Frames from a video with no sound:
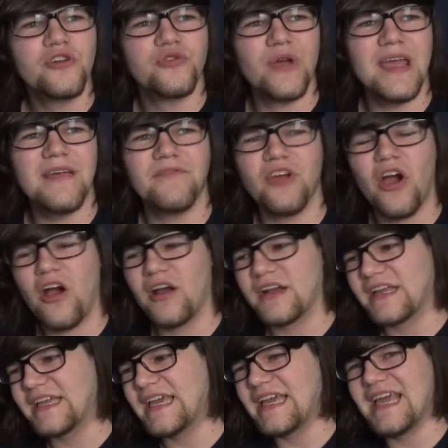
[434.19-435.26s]
graveyard
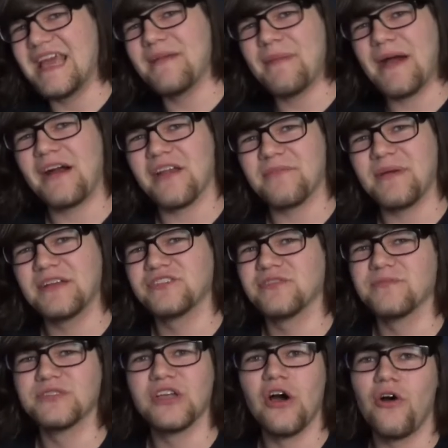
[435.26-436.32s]
and get him out of the
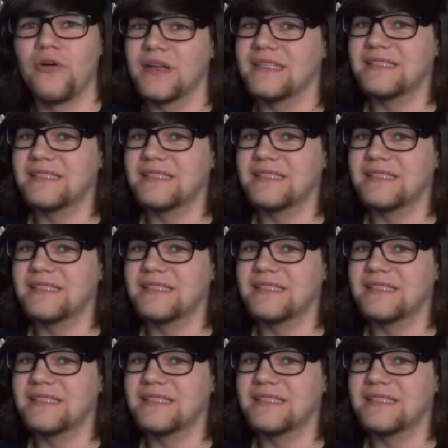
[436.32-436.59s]
Pendulum Zone,